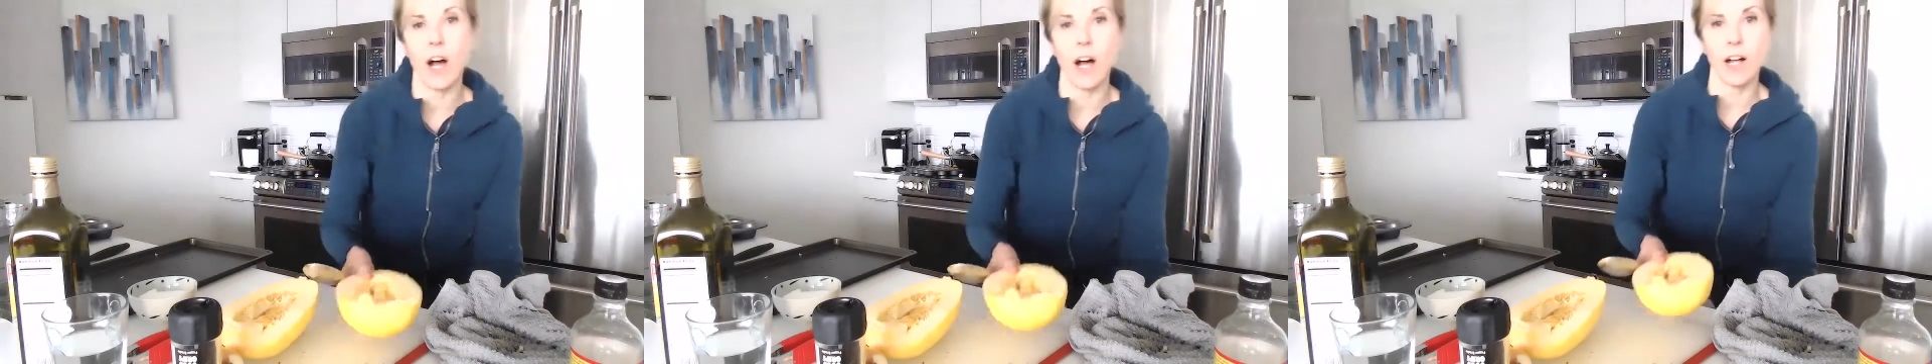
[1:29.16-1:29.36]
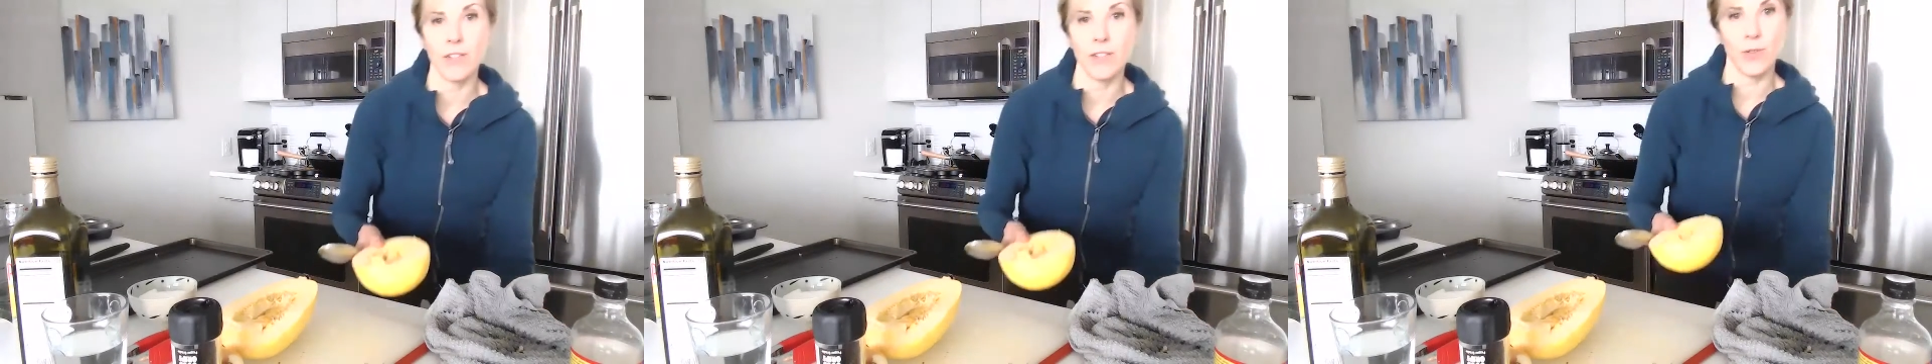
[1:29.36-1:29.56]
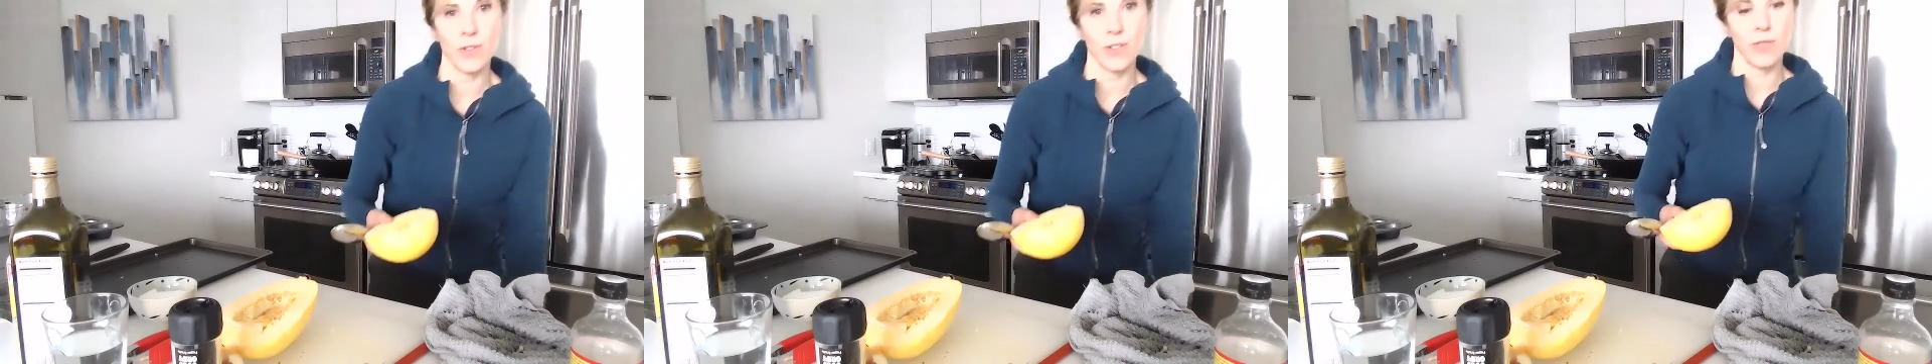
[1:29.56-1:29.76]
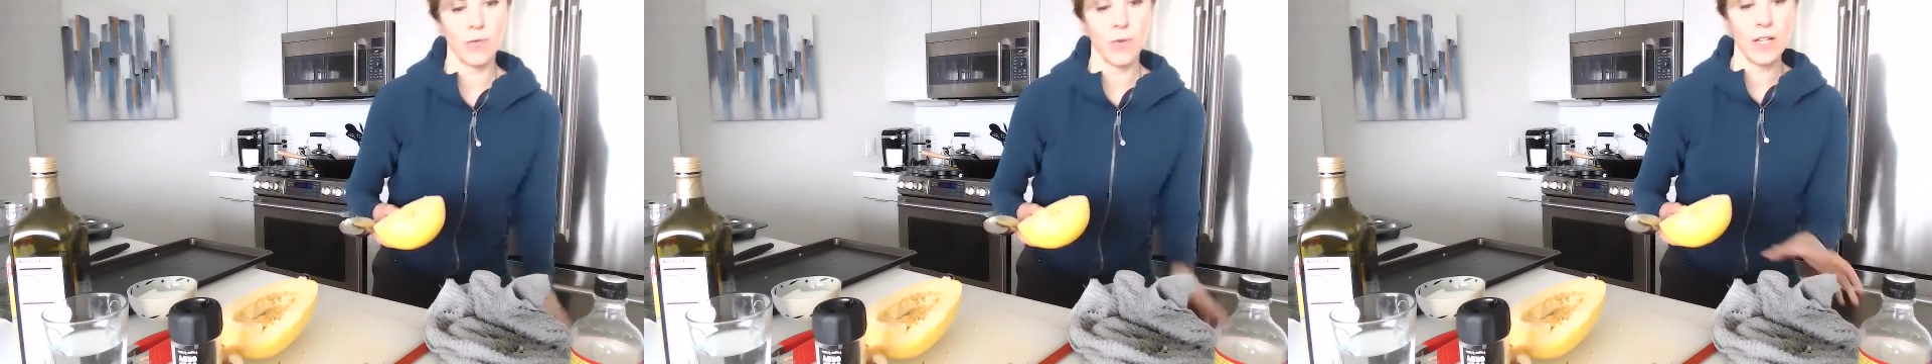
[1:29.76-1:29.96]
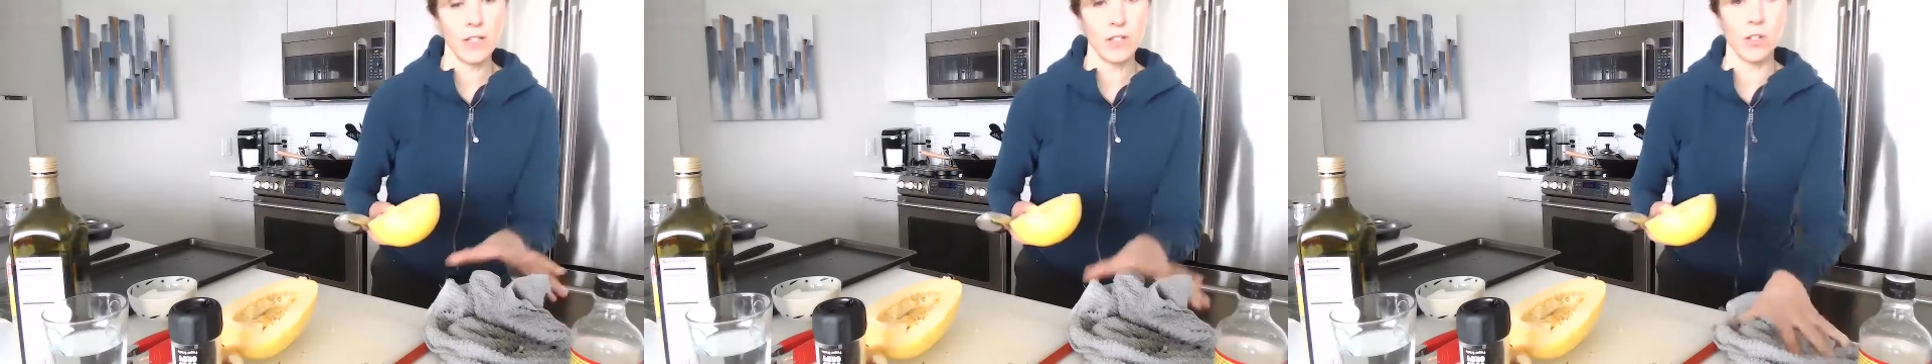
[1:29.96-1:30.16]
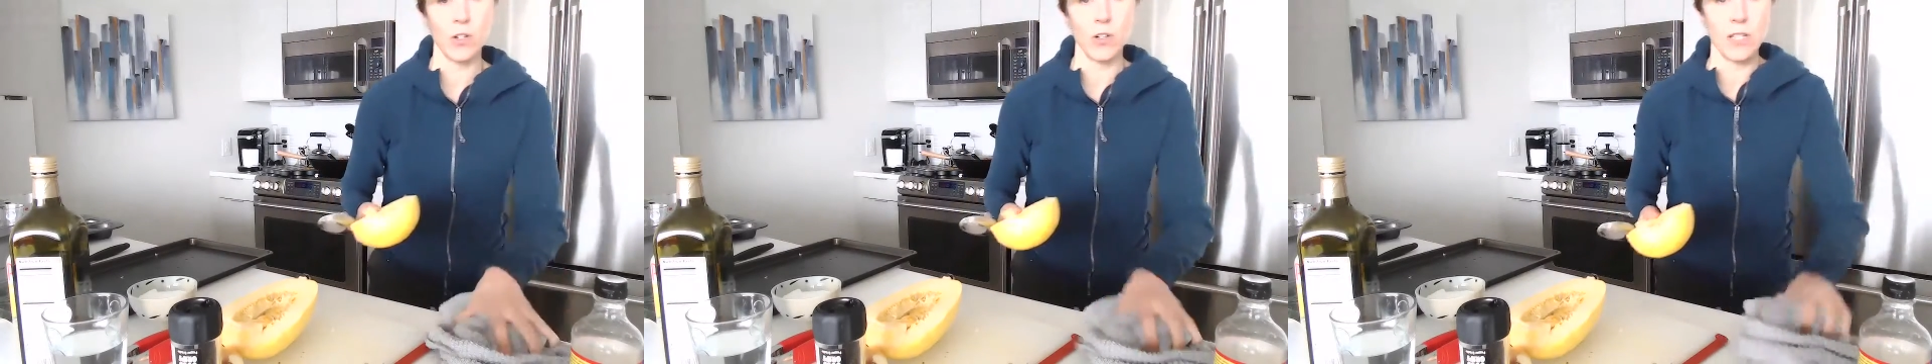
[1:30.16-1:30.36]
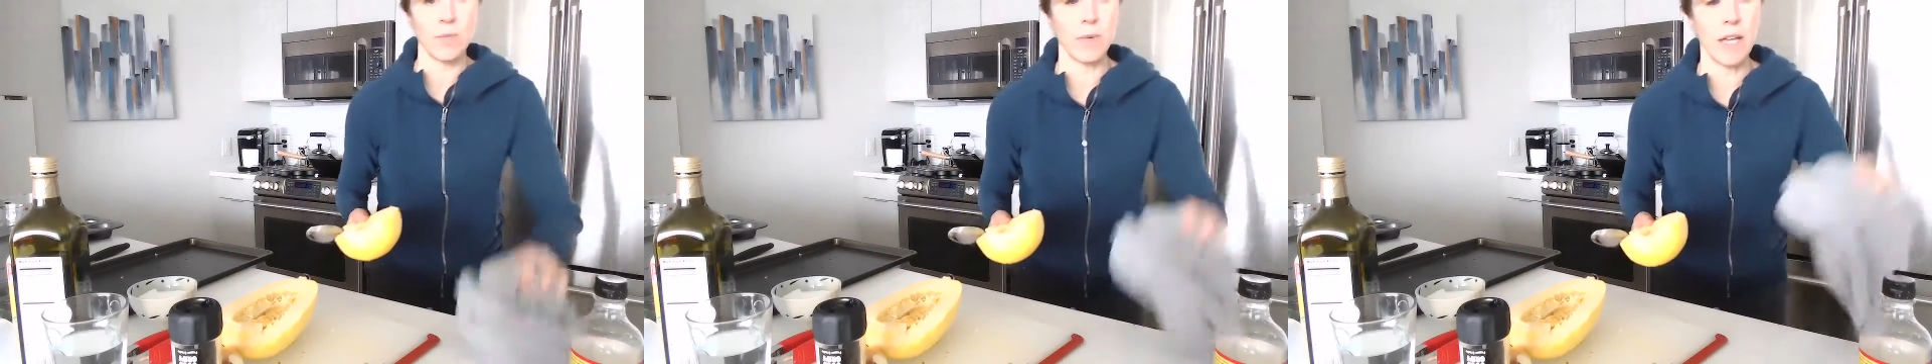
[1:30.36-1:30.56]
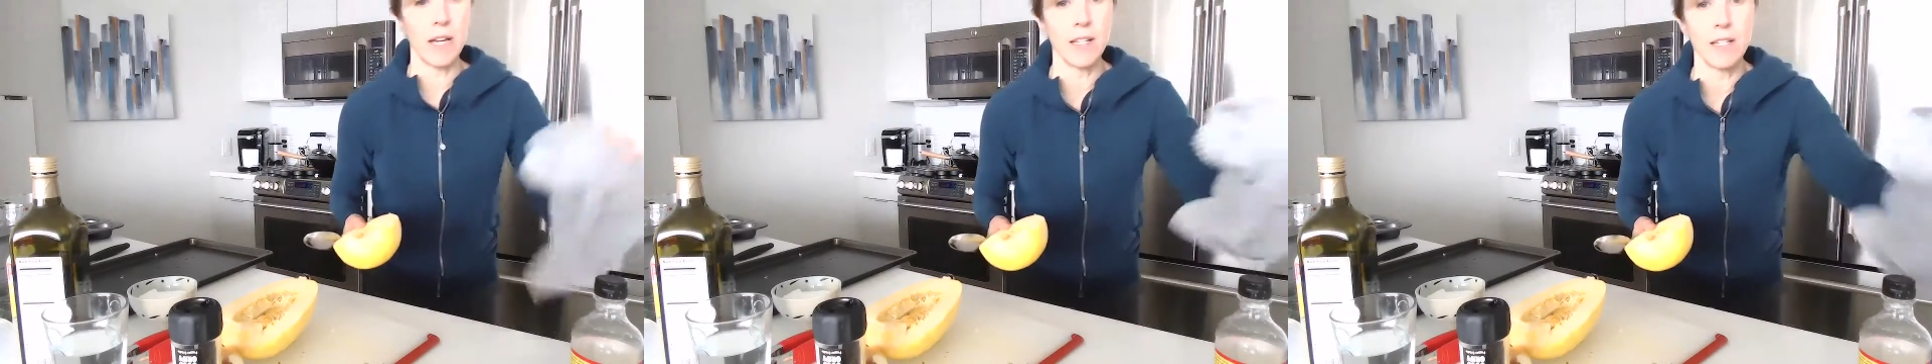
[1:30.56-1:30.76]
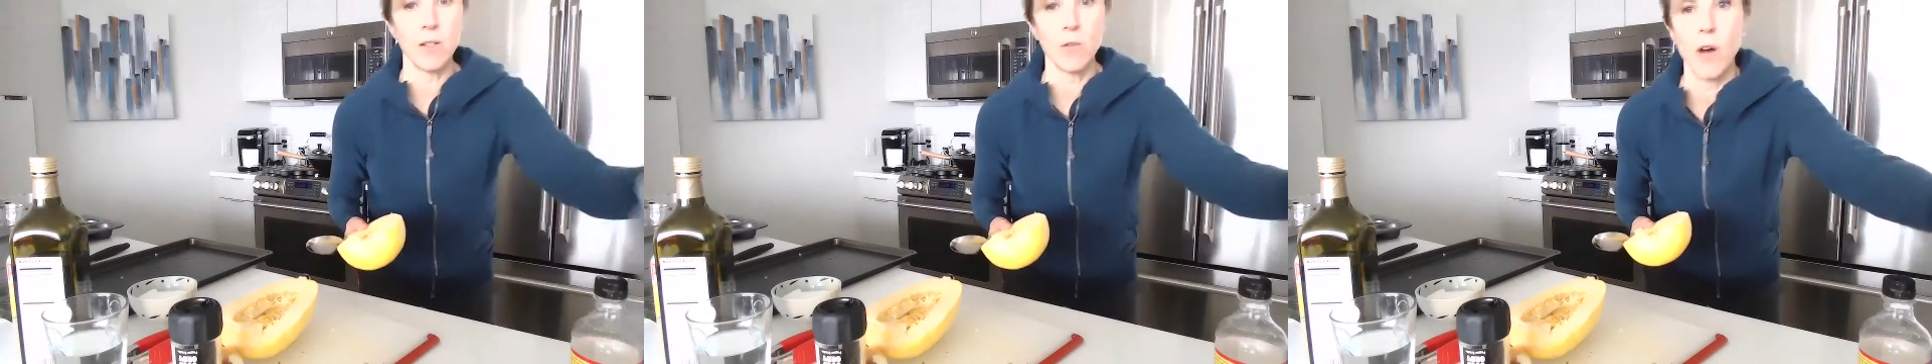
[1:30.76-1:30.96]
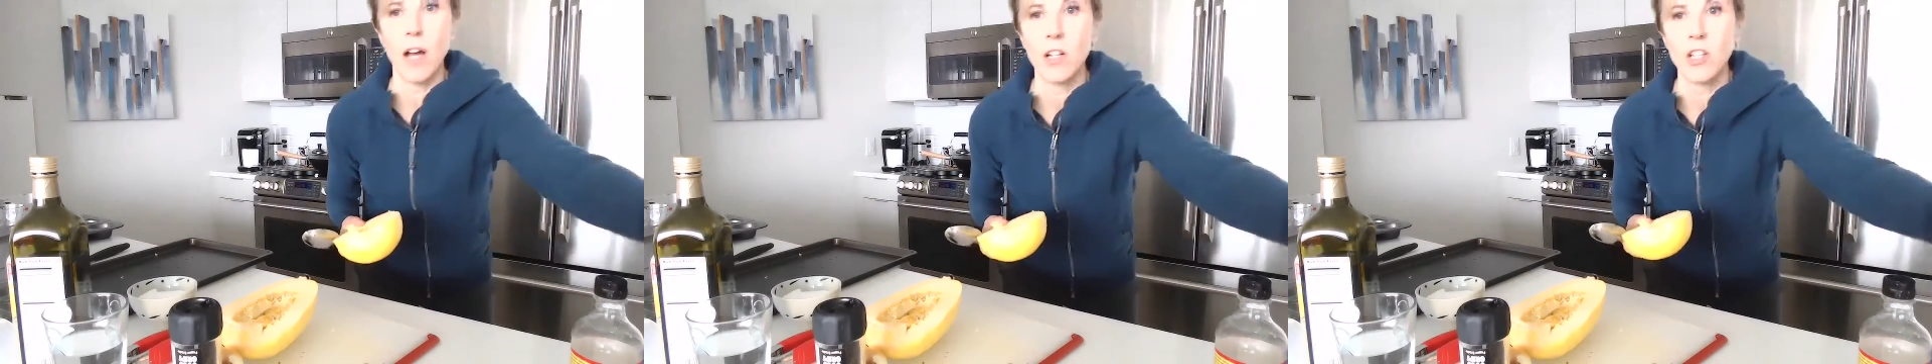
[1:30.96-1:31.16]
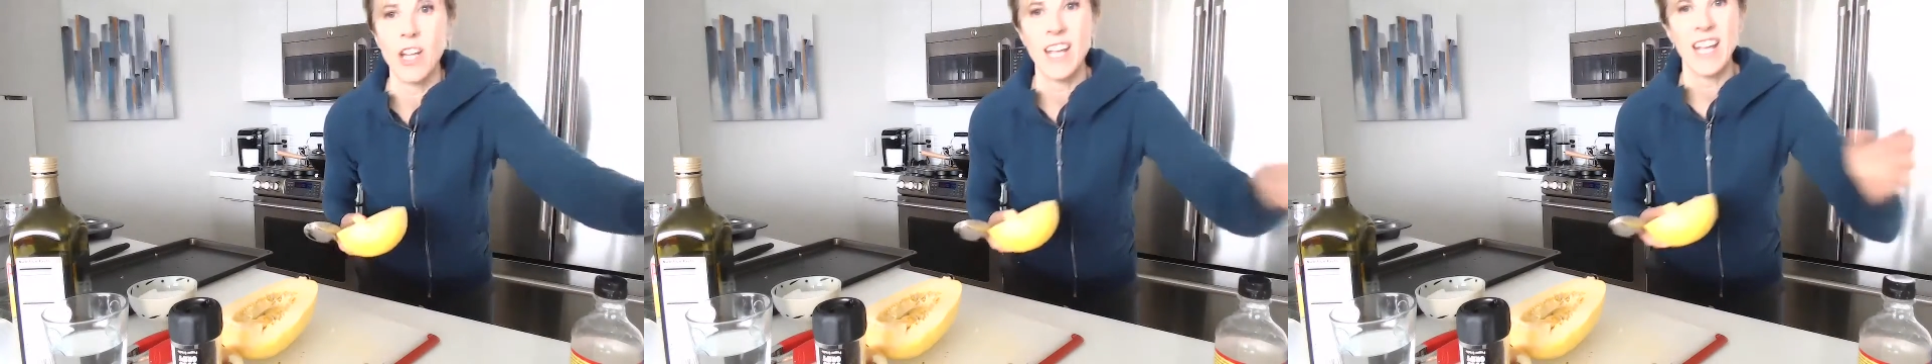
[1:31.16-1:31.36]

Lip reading: all sorts of ways to cook spaghetti squash,